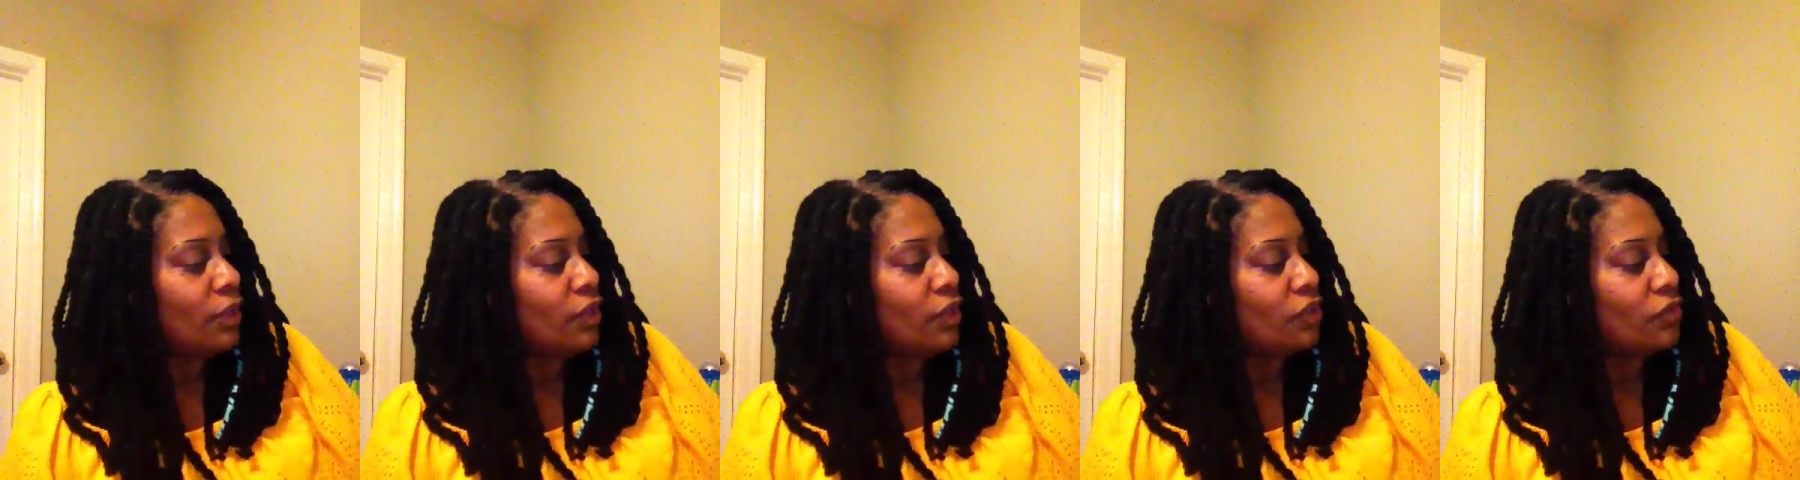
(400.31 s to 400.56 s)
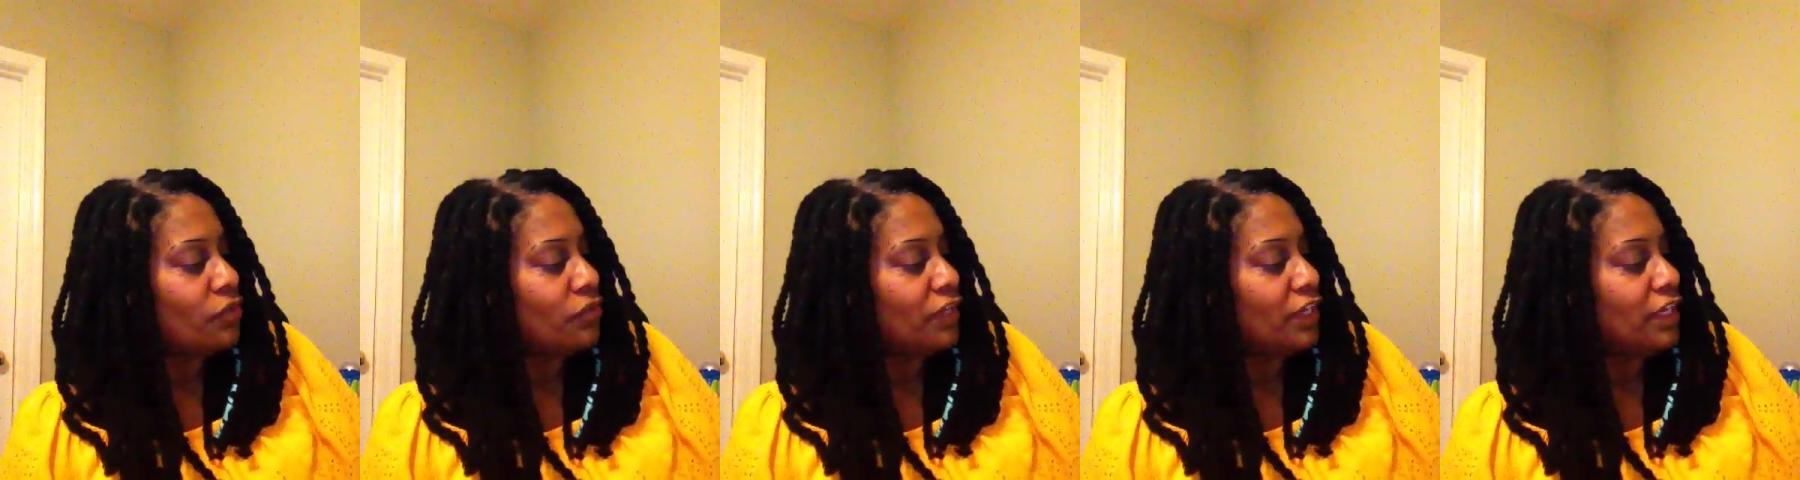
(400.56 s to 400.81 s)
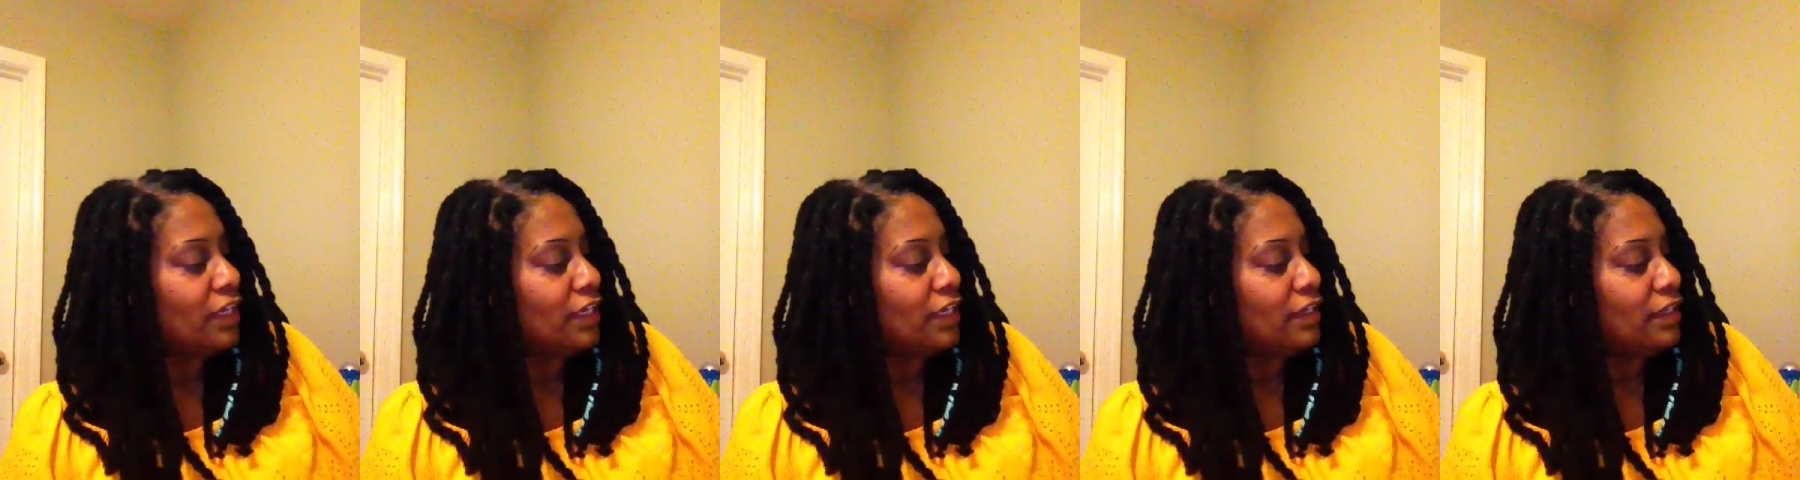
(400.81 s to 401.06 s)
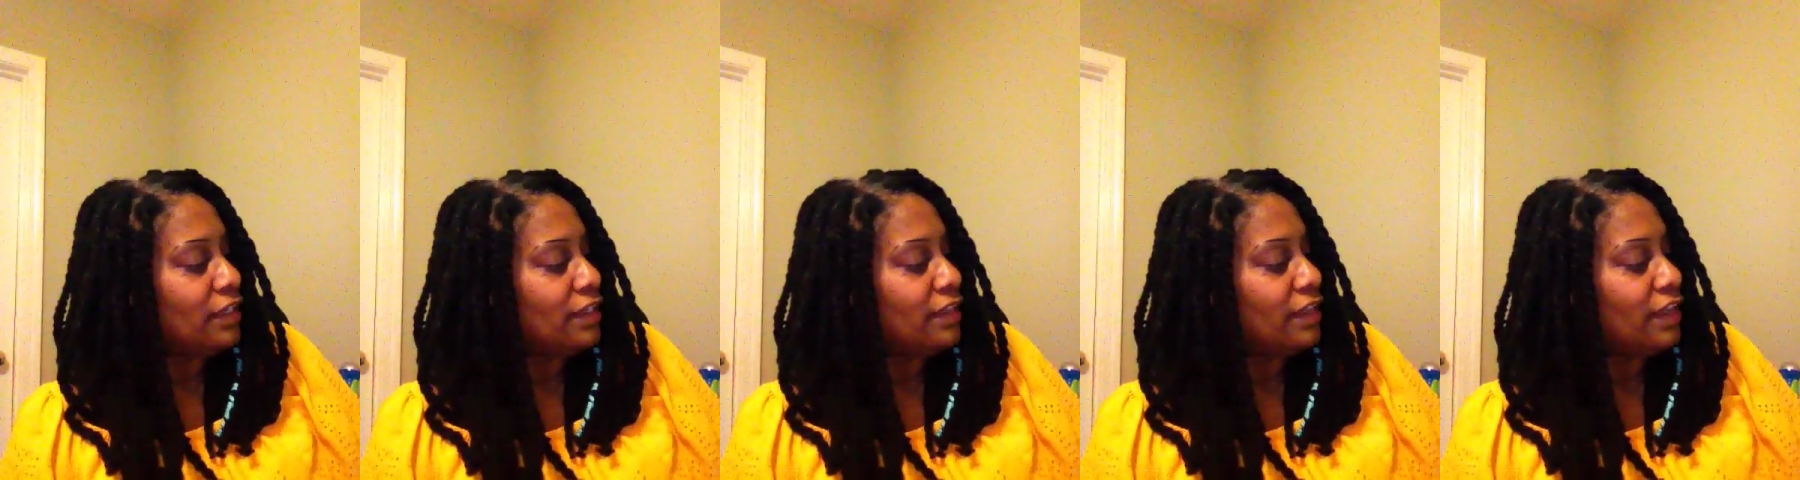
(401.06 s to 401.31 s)
green,
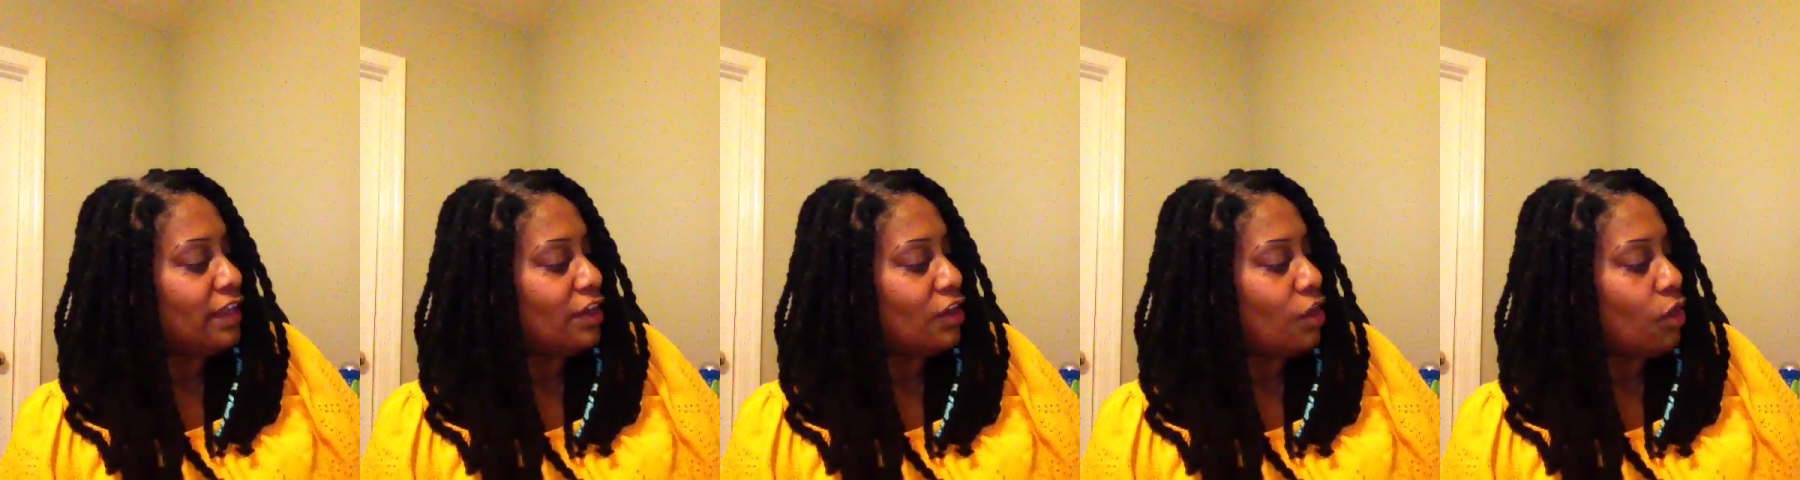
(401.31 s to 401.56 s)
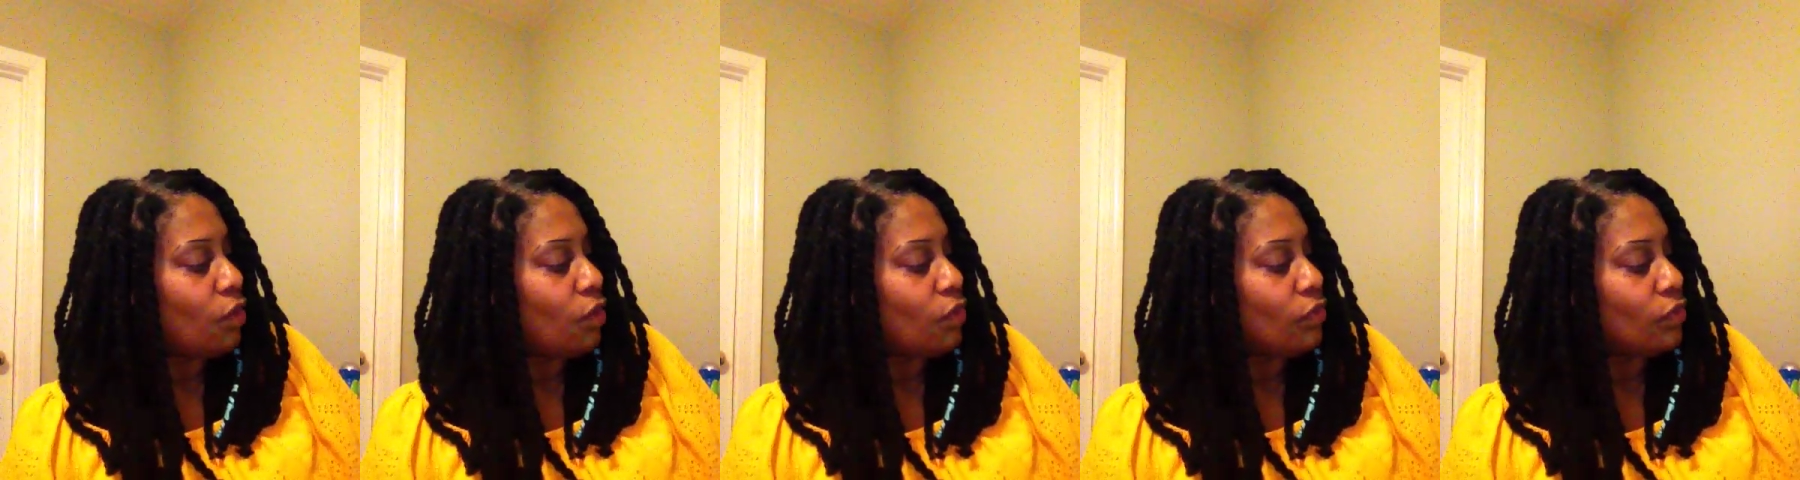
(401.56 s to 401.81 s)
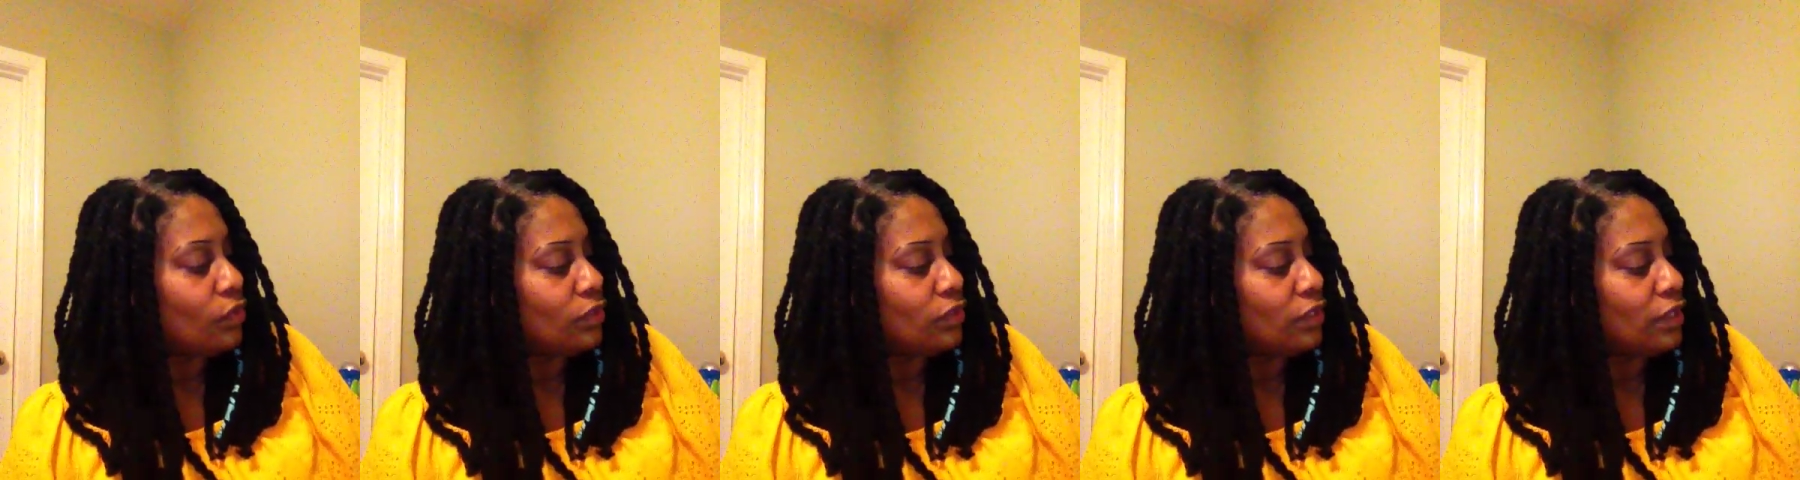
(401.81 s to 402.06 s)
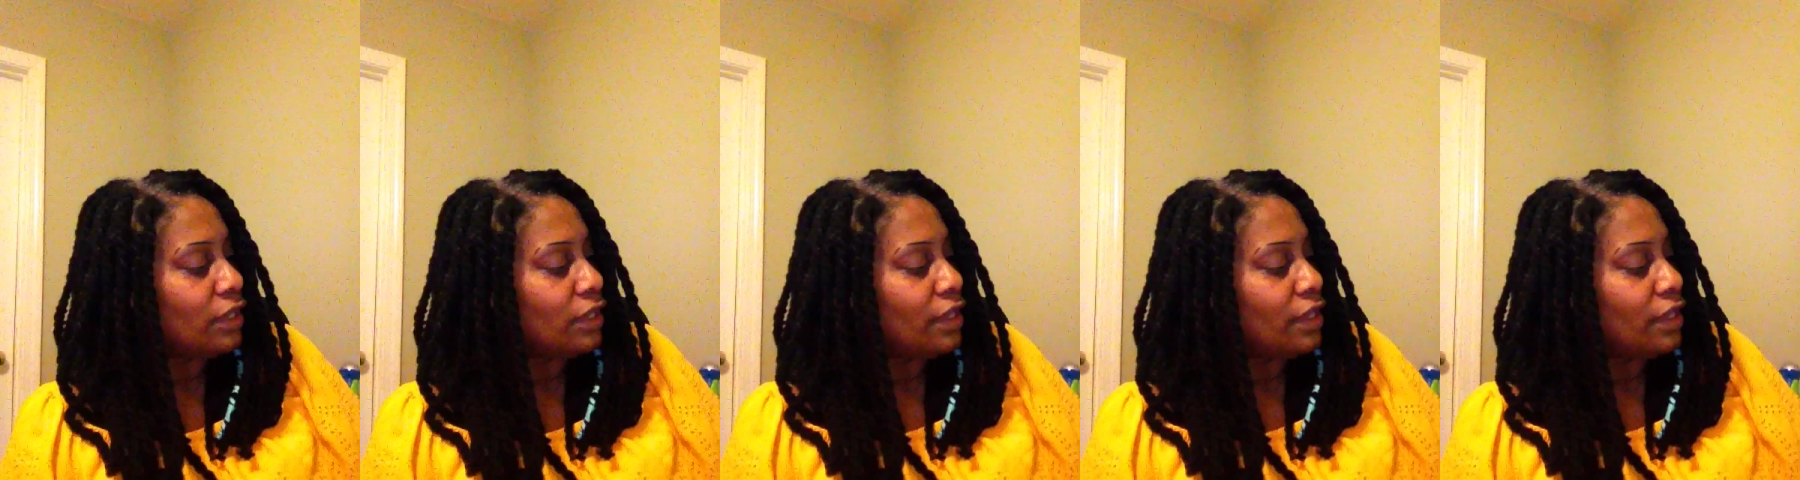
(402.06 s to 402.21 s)
then gold,